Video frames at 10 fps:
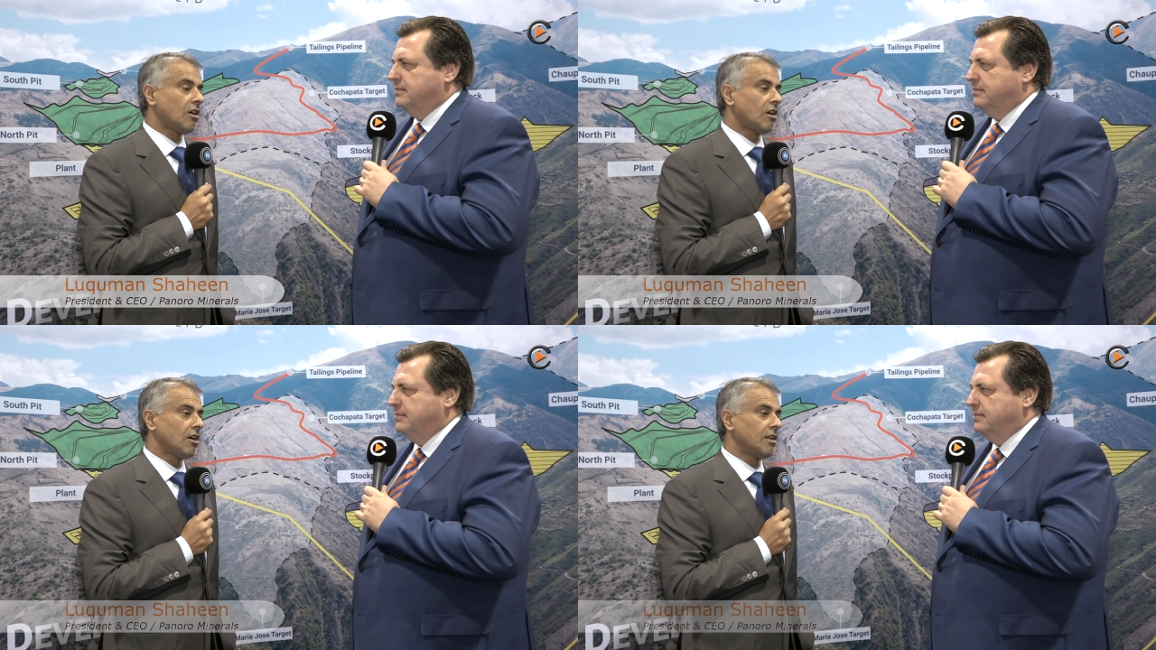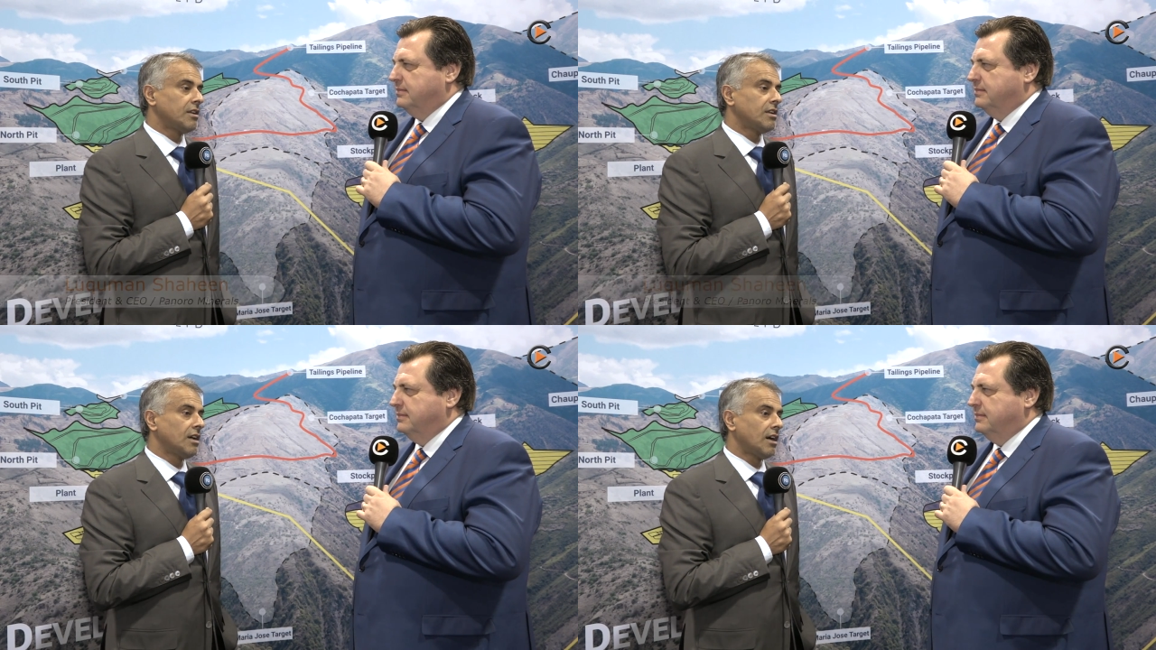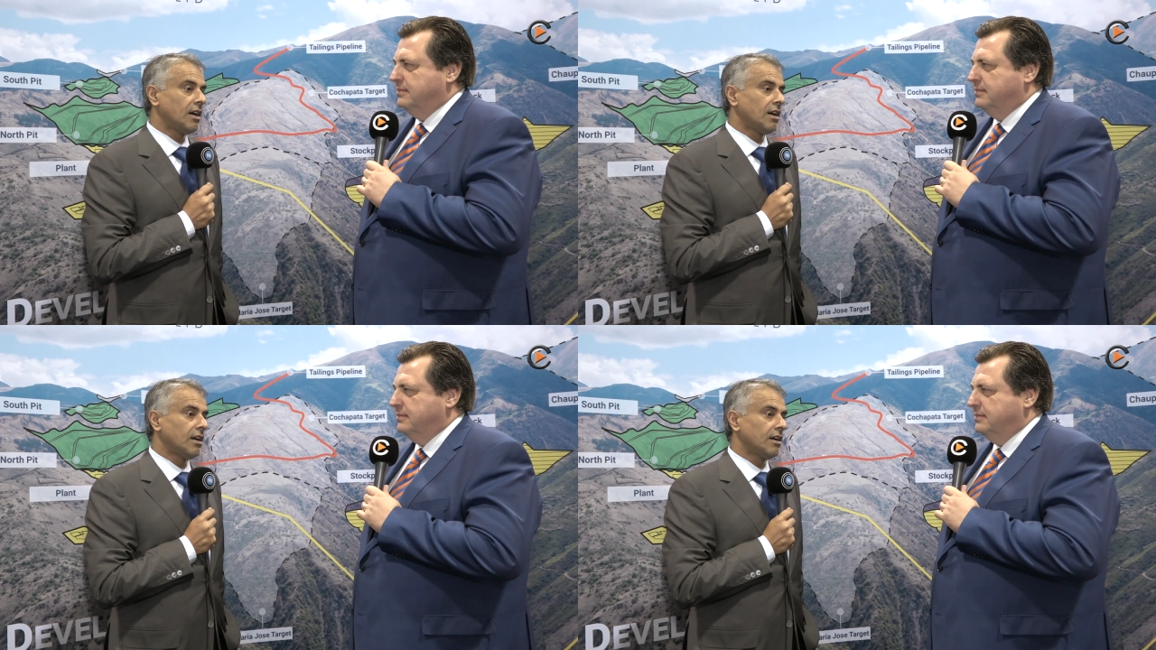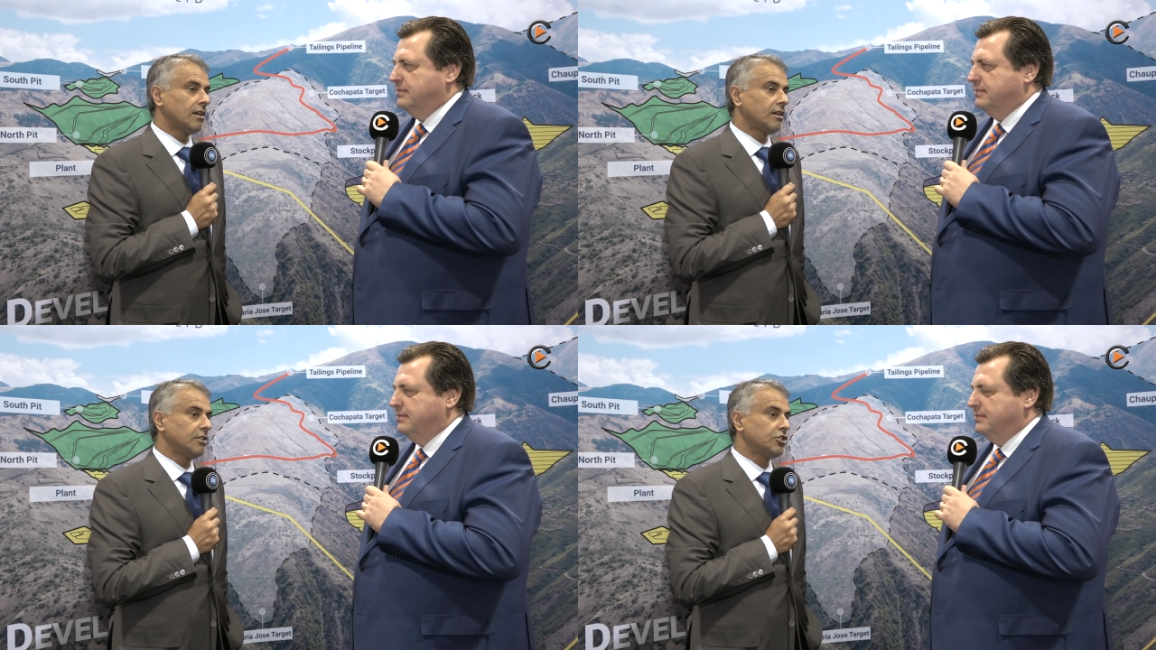Speaker 1: on
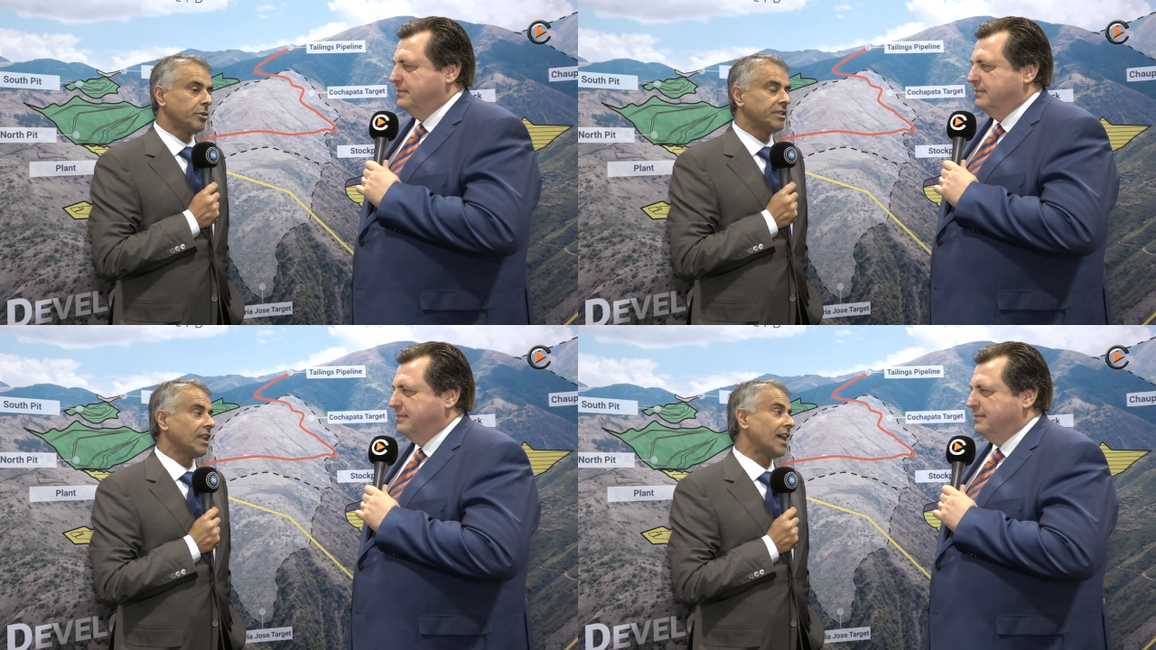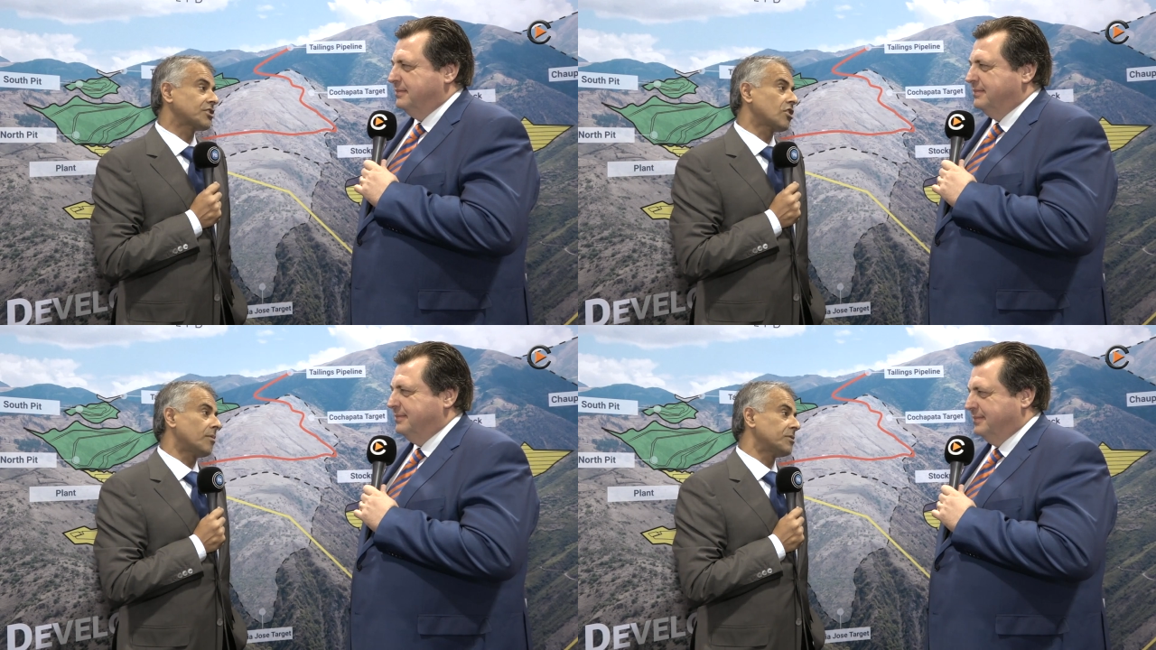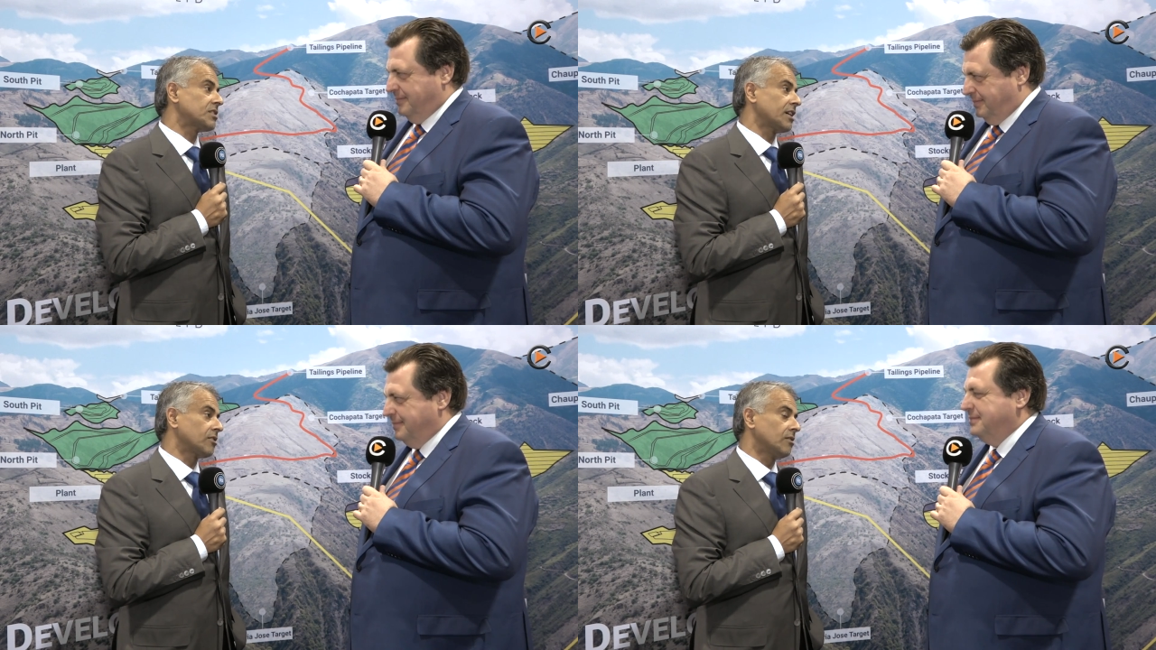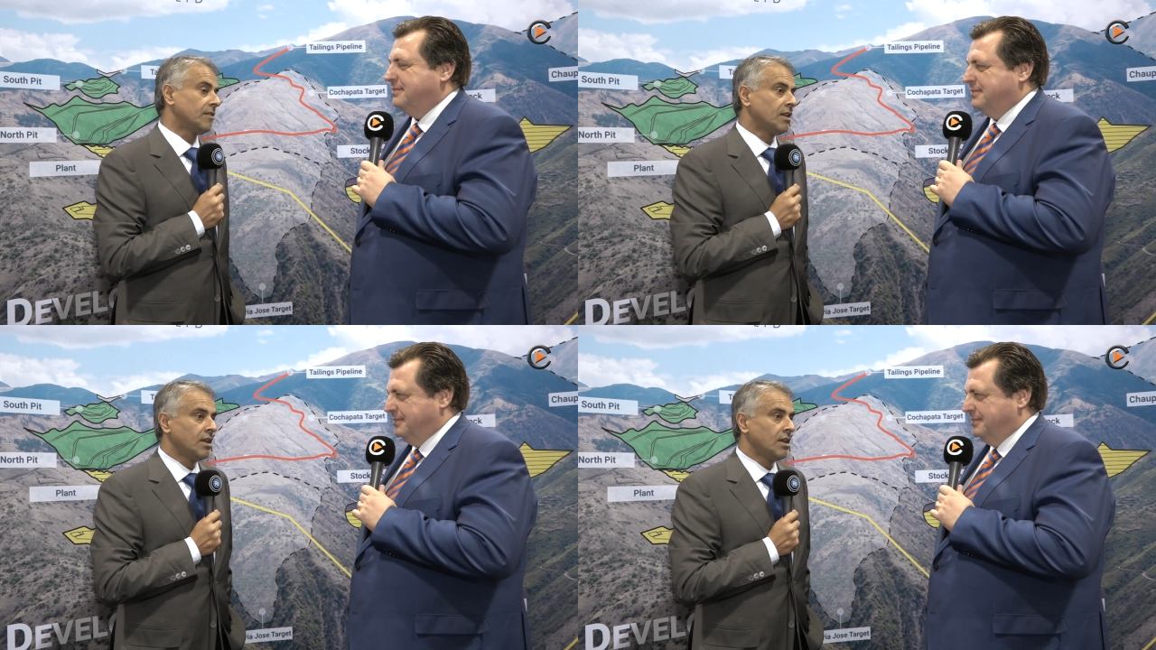uh, during the last copper cycle.